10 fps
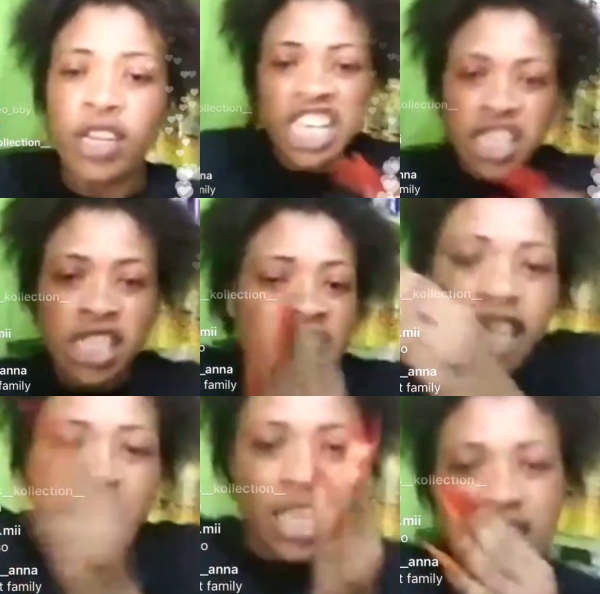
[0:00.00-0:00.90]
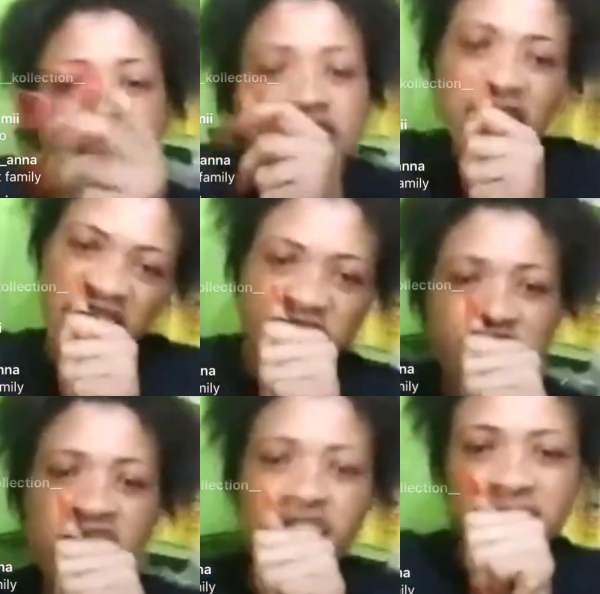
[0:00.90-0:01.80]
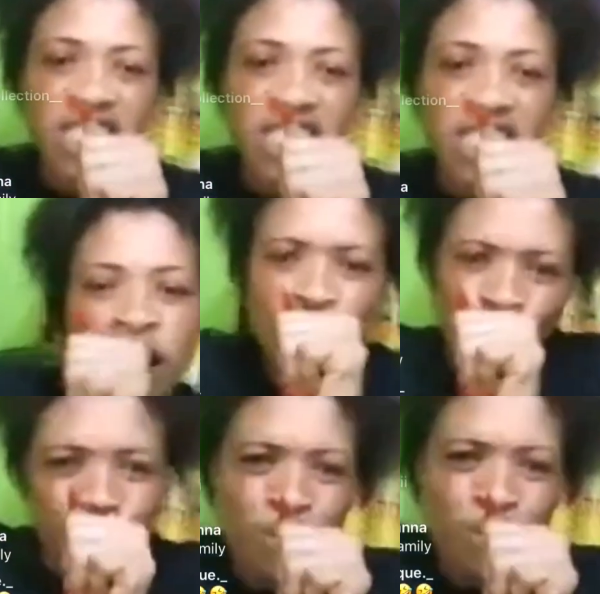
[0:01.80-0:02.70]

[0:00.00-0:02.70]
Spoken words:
No, this is serious.